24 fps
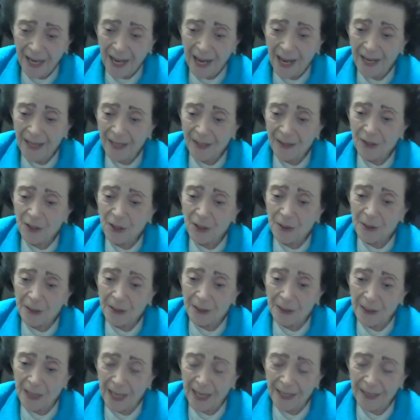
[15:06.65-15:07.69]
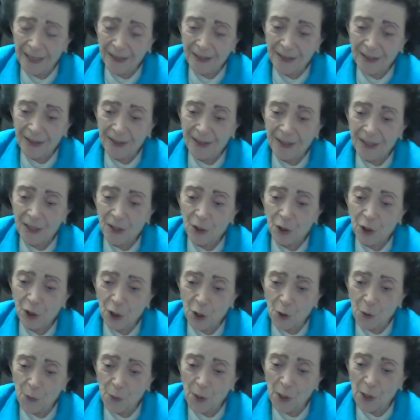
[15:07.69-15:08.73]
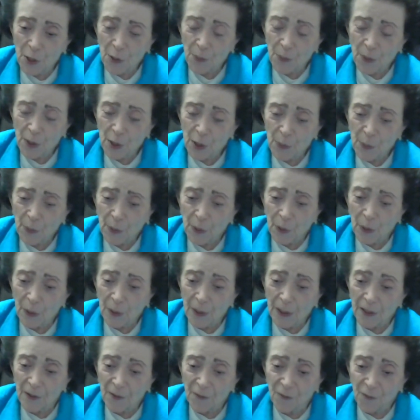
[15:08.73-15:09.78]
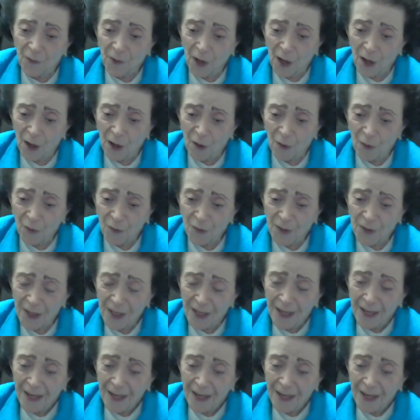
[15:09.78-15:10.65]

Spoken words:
and it's a delight to see so many people involved